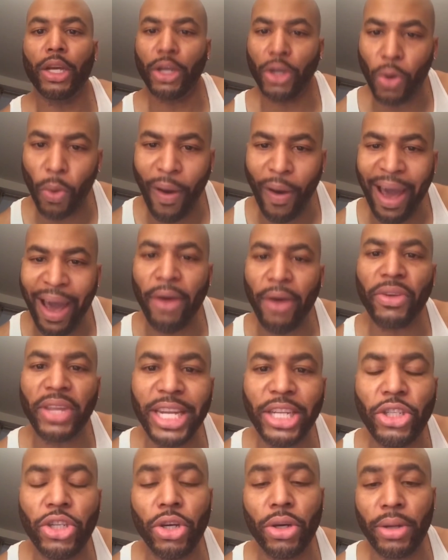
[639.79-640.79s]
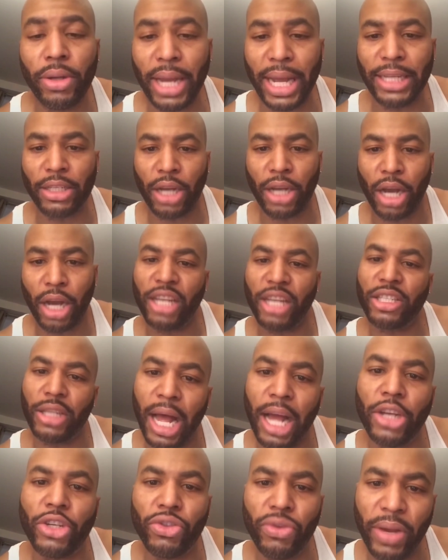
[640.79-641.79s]
Go out, get you a nice car,
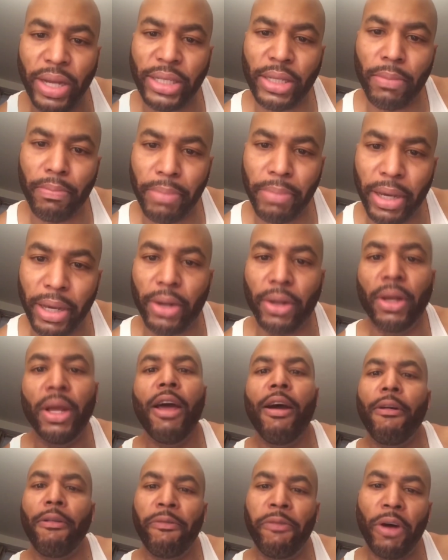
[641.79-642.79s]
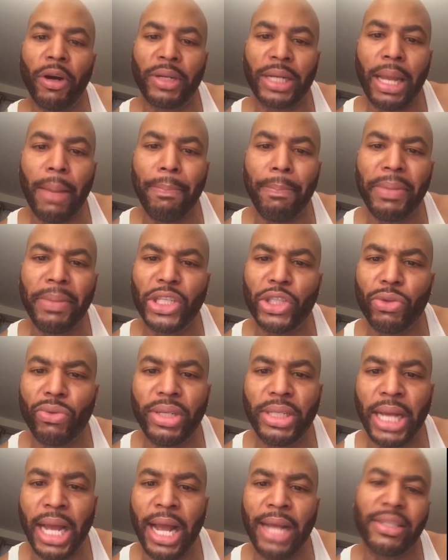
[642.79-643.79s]
start dressing better. Fuck that bitch
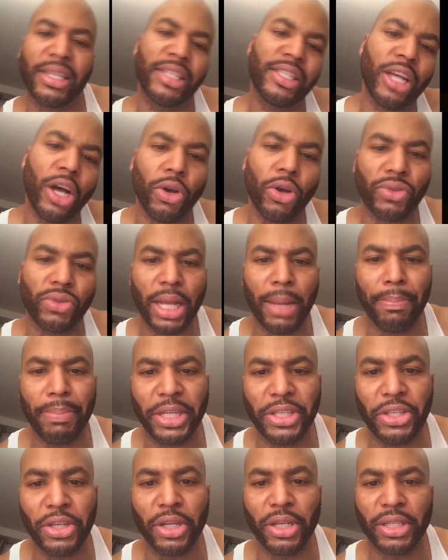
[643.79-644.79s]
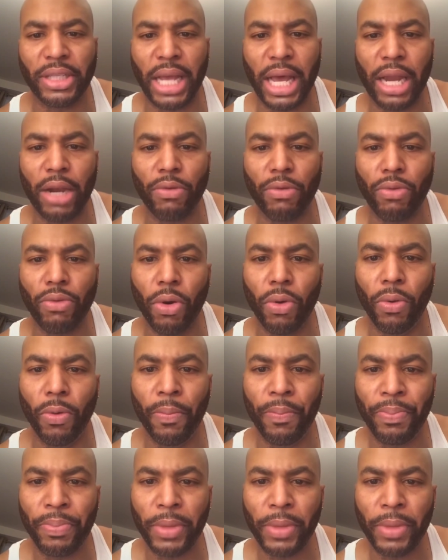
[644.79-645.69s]
3 times and toss that bitch to the side of the road.